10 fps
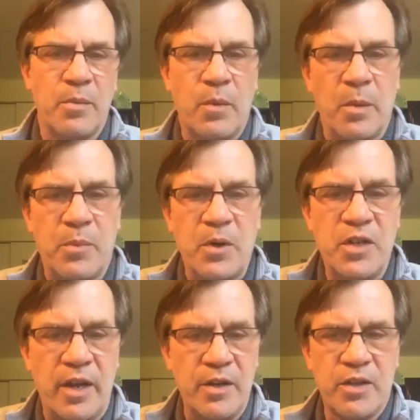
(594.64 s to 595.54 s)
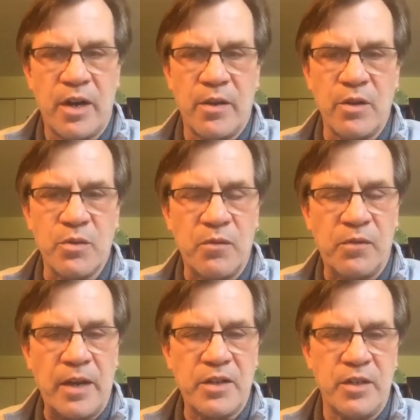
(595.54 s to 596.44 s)
we appreciate you sharing those
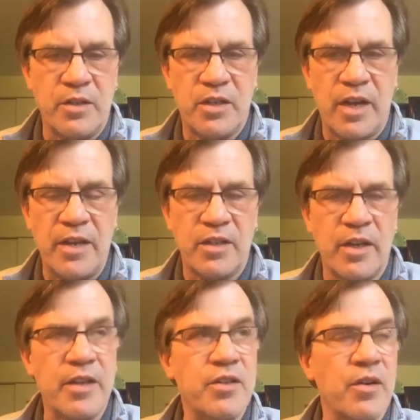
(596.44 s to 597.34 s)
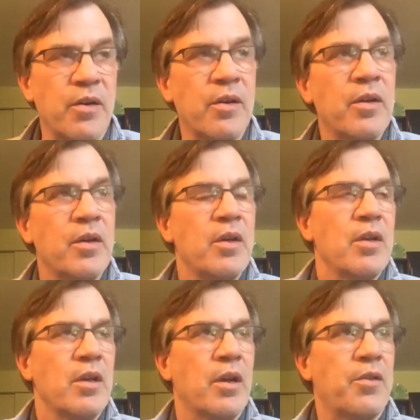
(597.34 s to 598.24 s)
reflections, Chase. And as you're
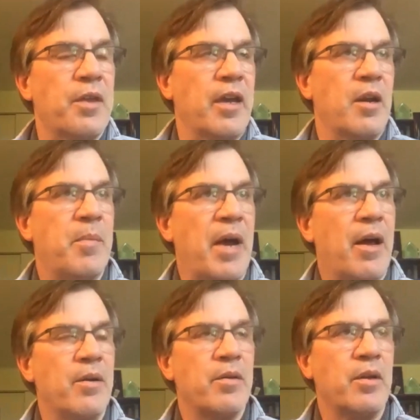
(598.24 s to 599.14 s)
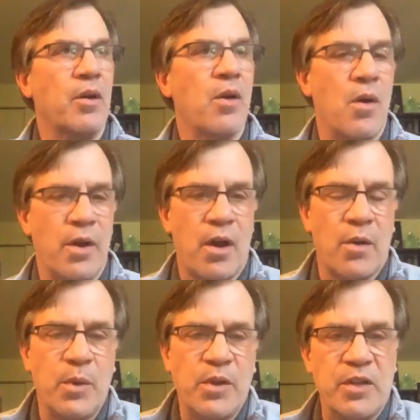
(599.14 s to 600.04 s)
thinking about, going
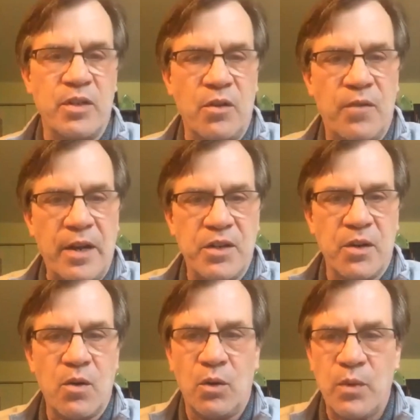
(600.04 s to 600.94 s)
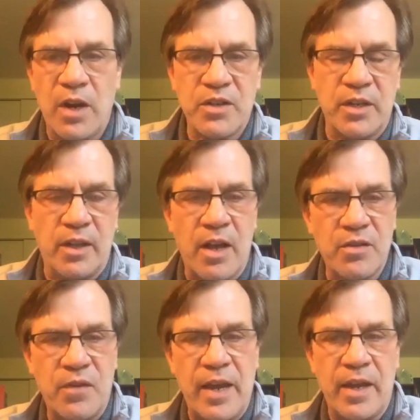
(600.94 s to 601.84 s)
on with this new venture Gold Rush in Las
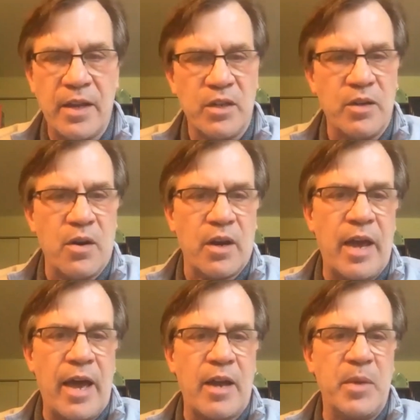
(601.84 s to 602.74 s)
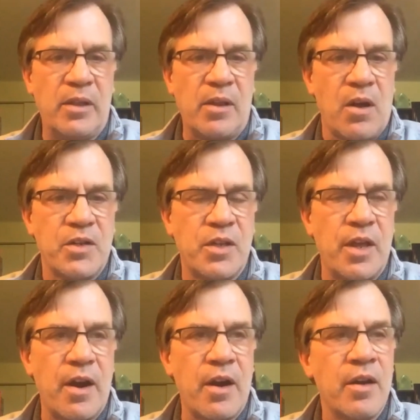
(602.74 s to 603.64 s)
Vegas and your academy launch
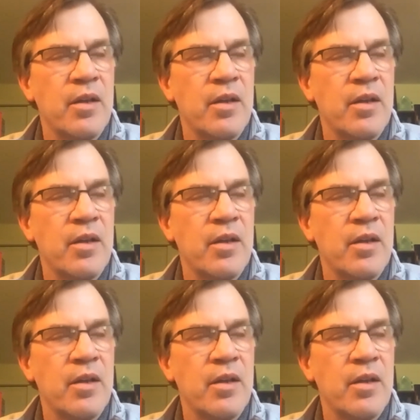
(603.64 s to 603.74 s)
there,